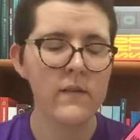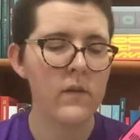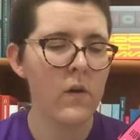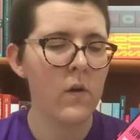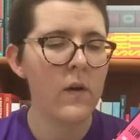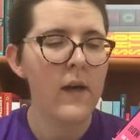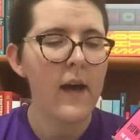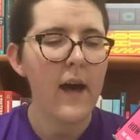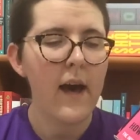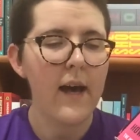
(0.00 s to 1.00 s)
So
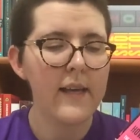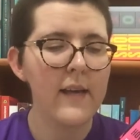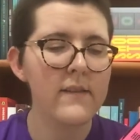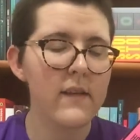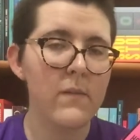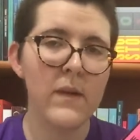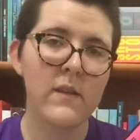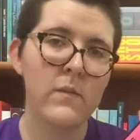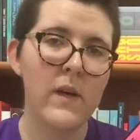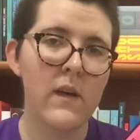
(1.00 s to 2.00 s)
I guess I might
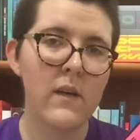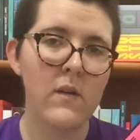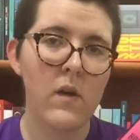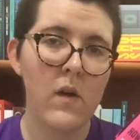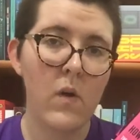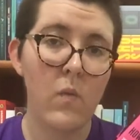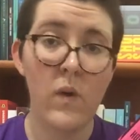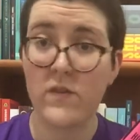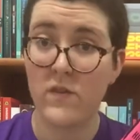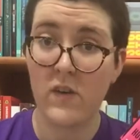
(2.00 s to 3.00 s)
as well
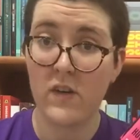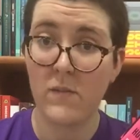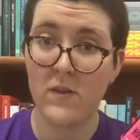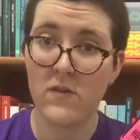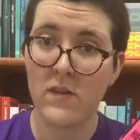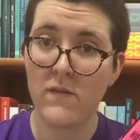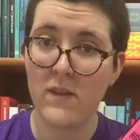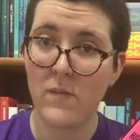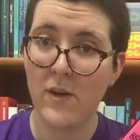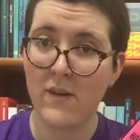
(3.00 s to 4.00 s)
watch the documentary and read
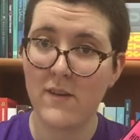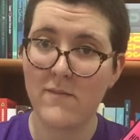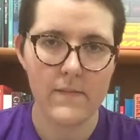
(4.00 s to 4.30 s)
the book.